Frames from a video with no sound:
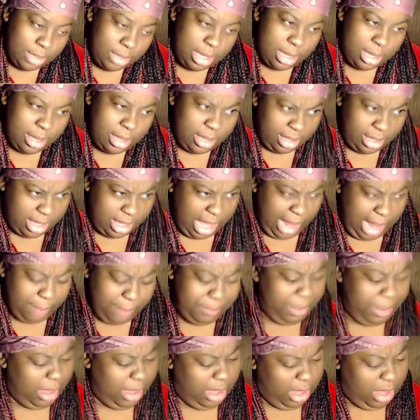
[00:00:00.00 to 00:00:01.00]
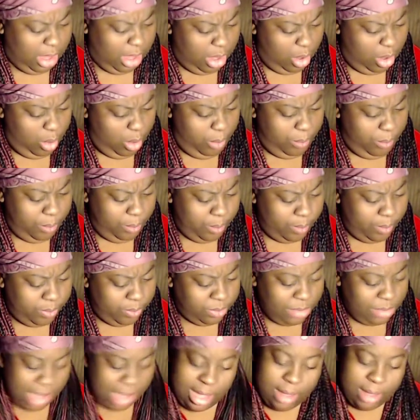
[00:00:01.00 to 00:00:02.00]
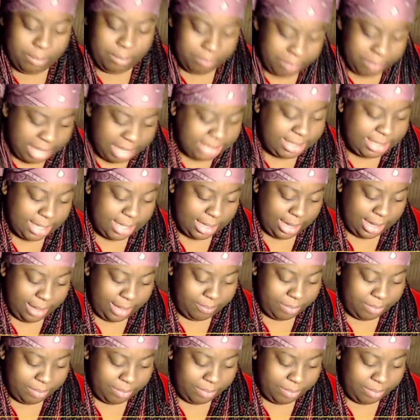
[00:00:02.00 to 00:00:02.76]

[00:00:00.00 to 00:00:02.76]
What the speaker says: Keep you? Mentally,